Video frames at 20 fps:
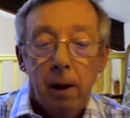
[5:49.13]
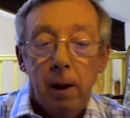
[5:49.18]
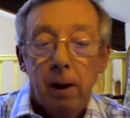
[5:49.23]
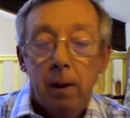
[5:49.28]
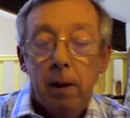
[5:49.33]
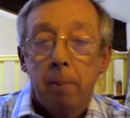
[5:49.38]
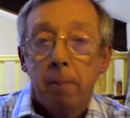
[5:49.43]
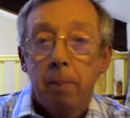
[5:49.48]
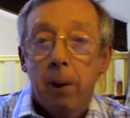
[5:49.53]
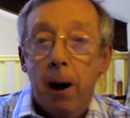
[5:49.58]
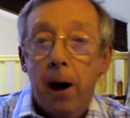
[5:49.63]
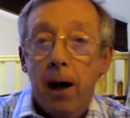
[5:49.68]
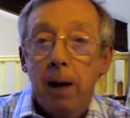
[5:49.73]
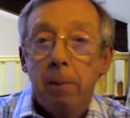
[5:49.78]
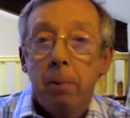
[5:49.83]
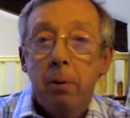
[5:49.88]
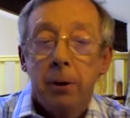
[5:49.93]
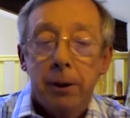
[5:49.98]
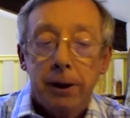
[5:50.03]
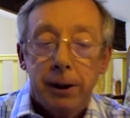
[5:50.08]
The
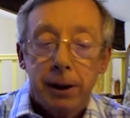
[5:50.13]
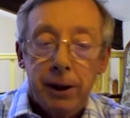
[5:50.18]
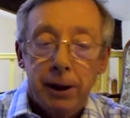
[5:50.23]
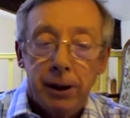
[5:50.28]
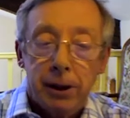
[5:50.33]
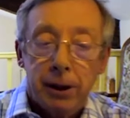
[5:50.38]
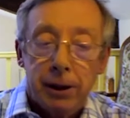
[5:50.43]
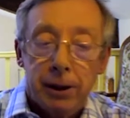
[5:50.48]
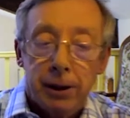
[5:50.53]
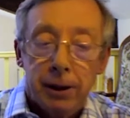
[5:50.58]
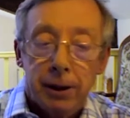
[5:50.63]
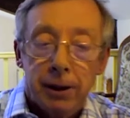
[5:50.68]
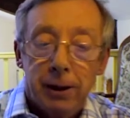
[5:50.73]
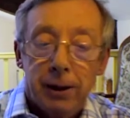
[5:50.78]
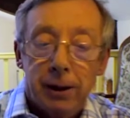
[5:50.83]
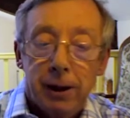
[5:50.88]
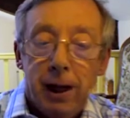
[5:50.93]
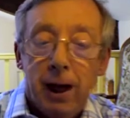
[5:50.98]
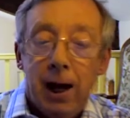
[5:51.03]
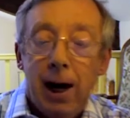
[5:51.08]
Bible teaches
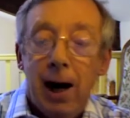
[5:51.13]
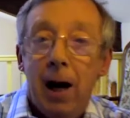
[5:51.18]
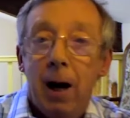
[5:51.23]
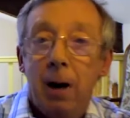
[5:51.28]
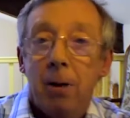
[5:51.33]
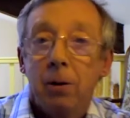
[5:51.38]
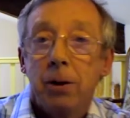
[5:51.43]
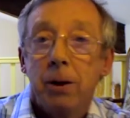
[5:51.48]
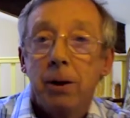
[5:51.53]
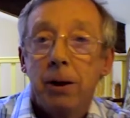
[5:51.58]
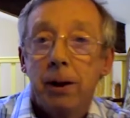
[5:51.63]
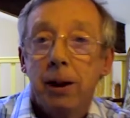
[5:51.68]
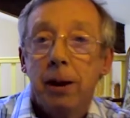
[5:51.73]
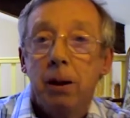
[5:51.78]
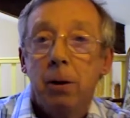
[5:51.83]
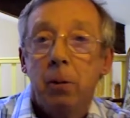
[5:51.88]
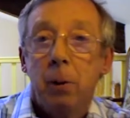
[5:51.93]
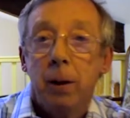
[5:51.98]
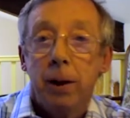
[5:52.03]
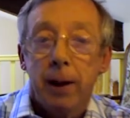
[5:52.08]
us how to
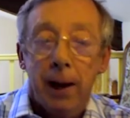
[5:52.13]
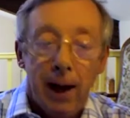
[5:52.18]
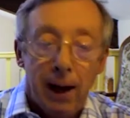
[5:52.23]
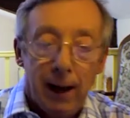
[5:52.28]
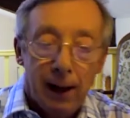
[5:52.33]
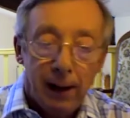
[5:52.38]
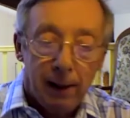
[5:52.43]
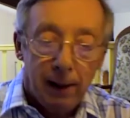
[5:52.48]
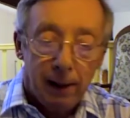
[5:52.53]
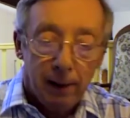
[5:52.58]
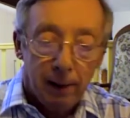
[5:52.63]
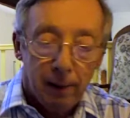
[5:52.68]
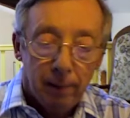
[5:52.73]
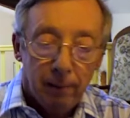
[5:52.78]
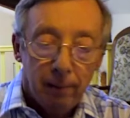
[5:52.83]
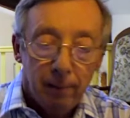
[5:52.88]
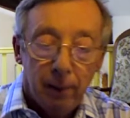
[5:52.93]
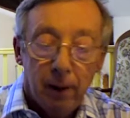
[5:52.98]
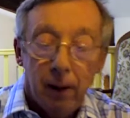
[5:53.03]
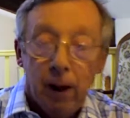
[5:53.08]
deal with anger.
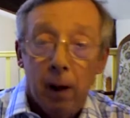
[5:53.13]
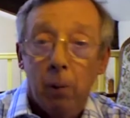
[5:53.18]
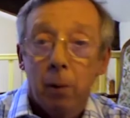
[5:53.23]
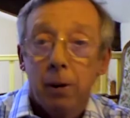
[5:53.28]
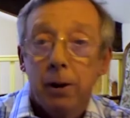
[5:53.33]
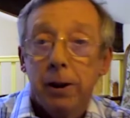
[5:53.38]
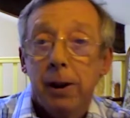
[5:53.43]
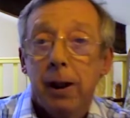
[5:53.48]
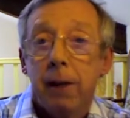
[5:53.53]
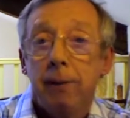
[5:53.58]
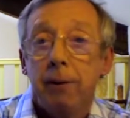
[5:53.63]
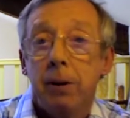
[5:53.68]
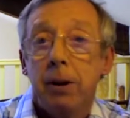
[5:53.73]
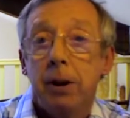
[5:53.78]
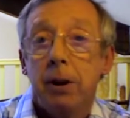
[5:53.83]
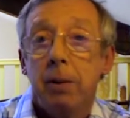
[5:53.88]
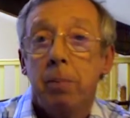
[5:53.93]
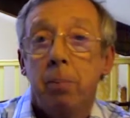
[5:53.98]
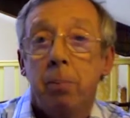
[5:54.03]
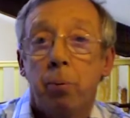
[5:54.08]
I want to give you
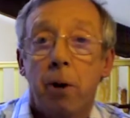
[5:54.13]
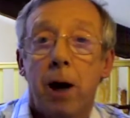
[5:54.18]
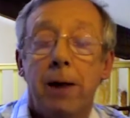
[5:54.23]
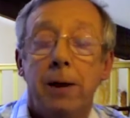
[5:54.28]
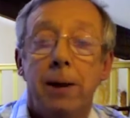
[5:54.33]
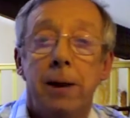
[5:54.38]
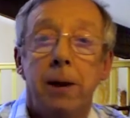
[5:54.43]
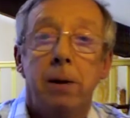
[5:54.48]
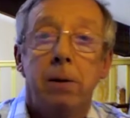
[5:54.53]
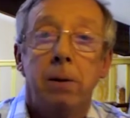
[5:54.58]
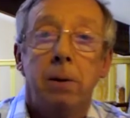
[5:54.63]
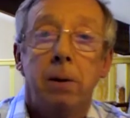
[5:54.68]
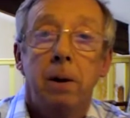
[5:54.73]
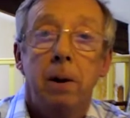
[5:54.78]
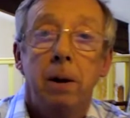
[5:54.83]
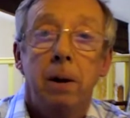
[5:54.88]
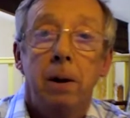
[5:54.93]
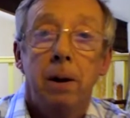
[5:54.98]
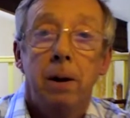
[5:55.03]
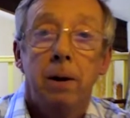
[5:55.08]
some practical
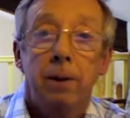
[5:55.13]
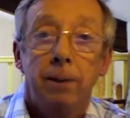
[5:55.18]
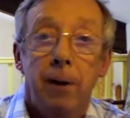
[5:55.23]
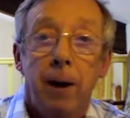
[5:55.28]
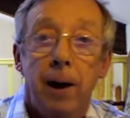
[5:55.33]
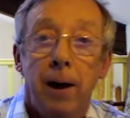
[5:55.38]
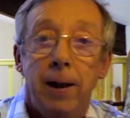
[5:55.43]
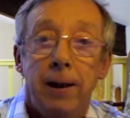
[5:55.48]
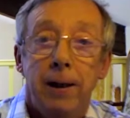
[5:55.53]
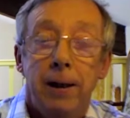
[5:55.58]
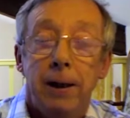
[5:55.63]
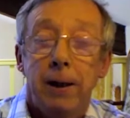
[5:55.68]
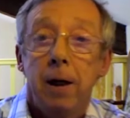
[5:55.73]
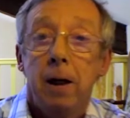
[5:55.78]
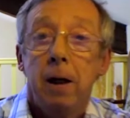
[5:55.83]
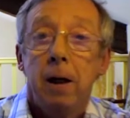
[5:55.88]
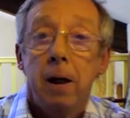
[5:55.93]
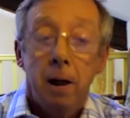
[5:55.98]
advice.